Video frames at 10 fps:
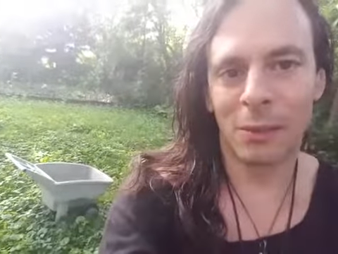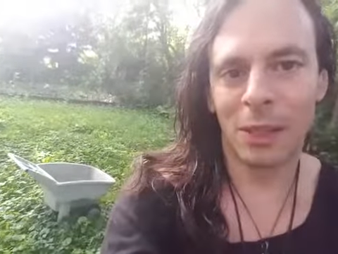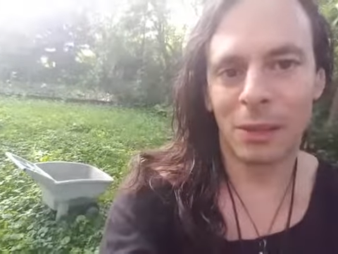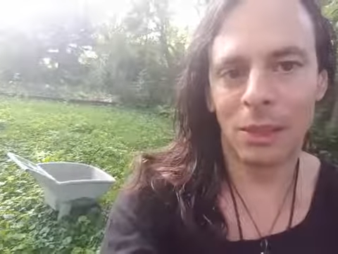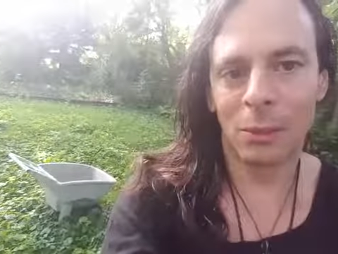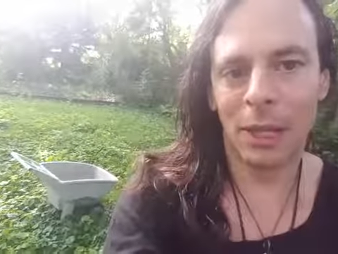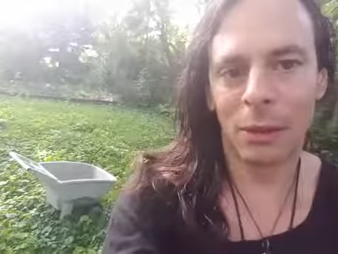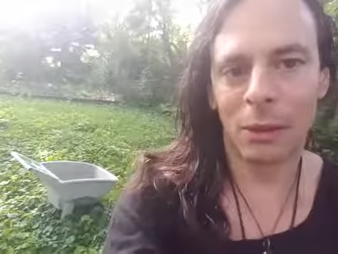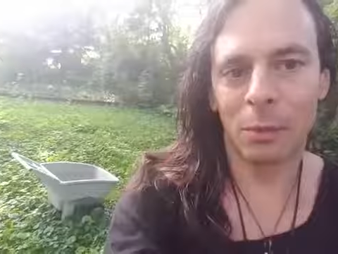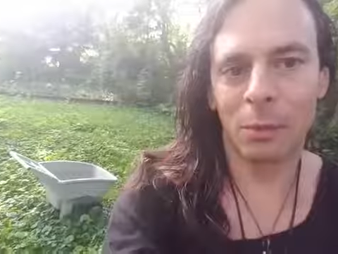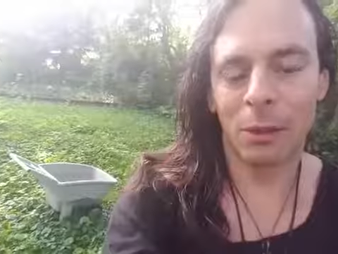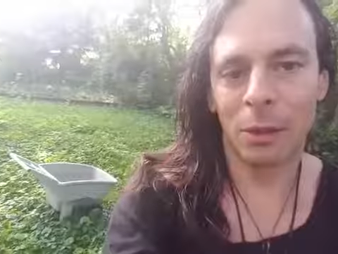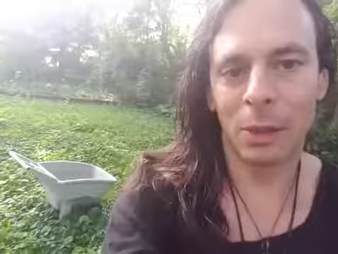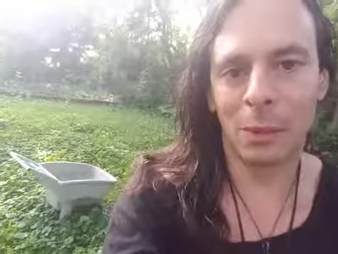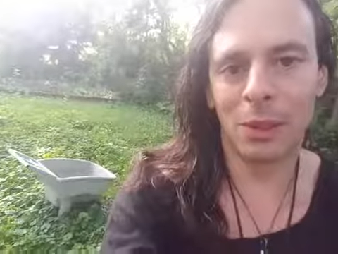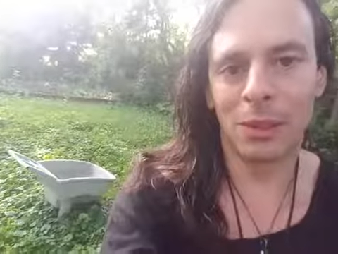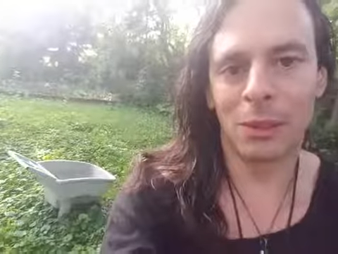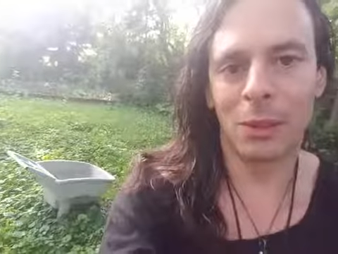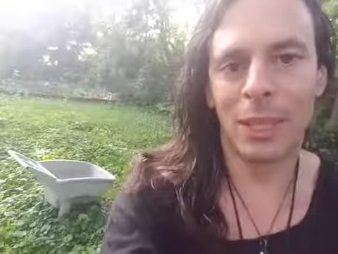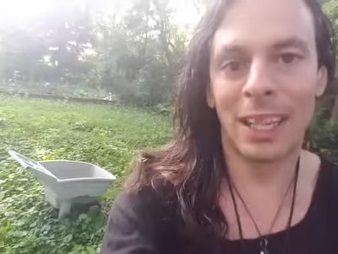I'm neither Democrat or, or Republican.
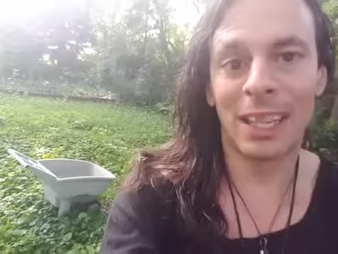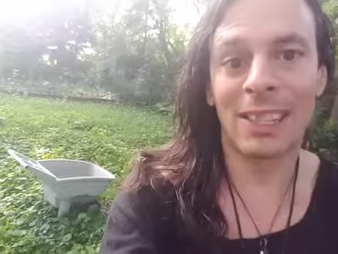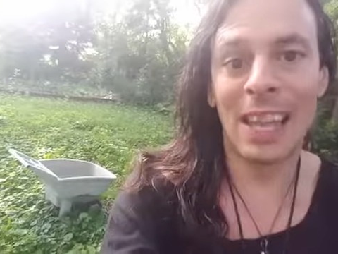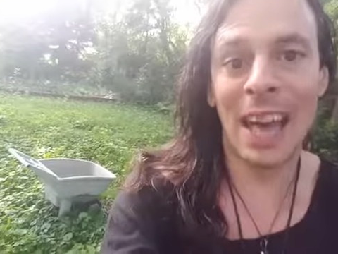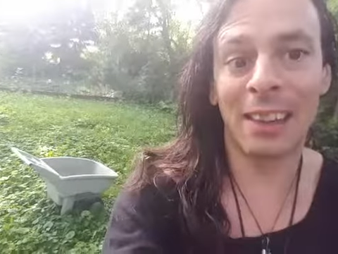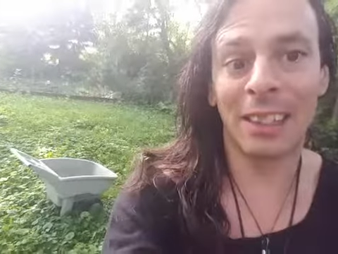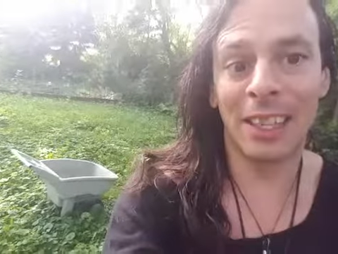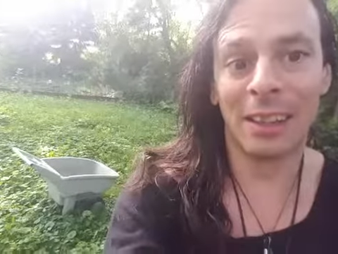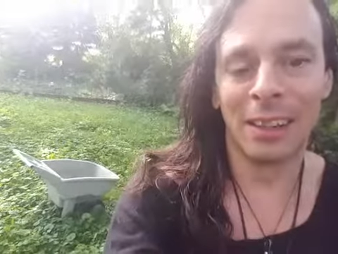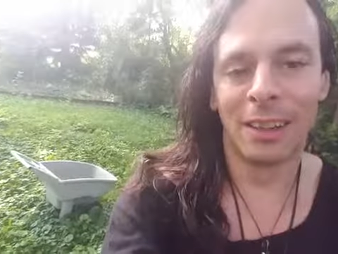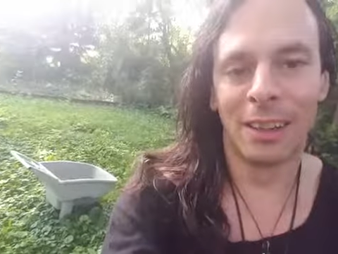Screw that. Exactly.